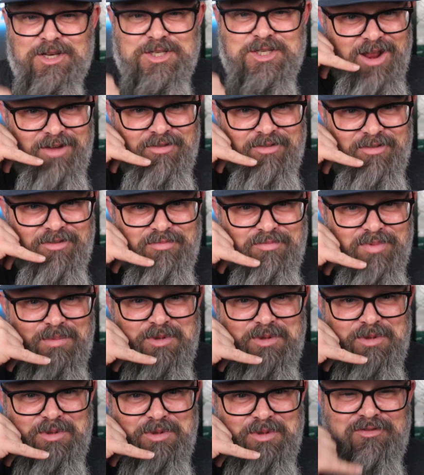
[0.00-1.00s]
to blow up your
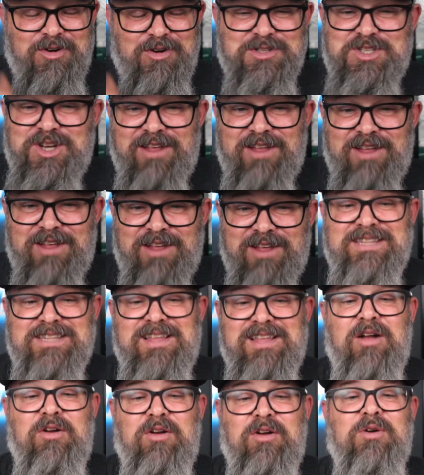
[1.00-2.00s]
phone trying to find
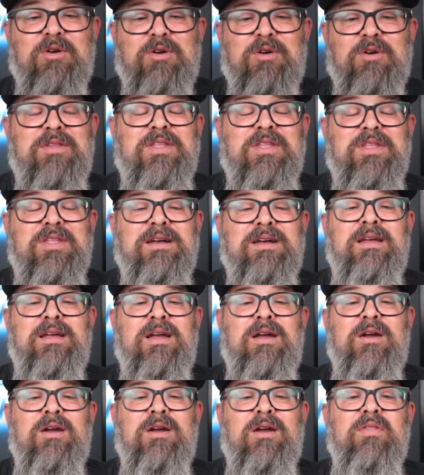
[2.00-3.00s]
taco around
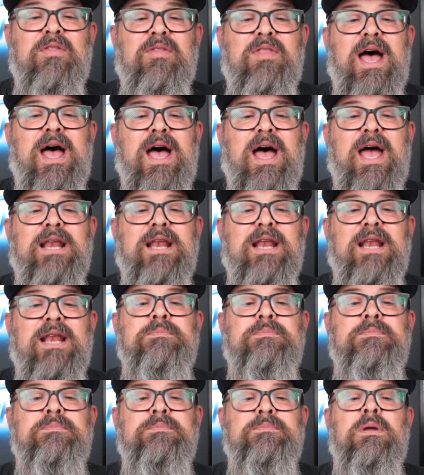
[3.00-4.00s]
the island.
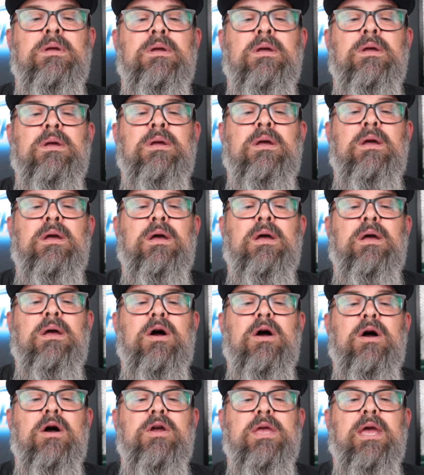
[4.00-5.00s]

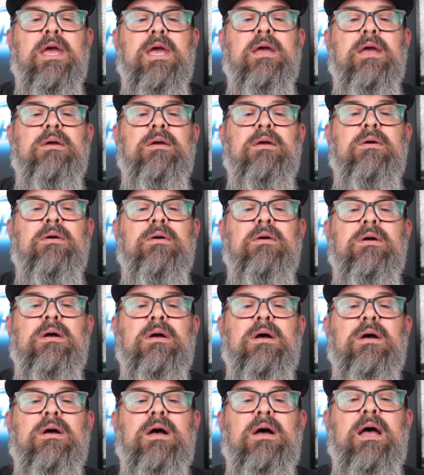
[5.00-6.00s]
Okay.
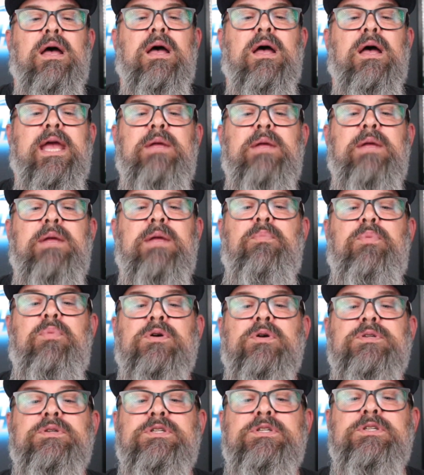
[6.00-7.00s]
Any more
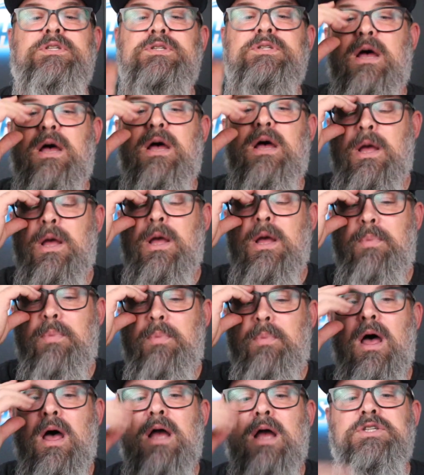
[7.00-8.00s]
posters coming up on
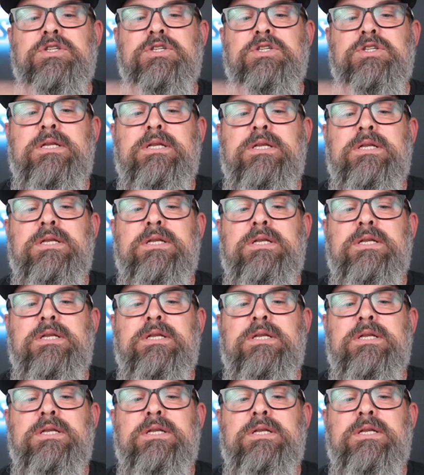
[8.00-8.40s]
auction?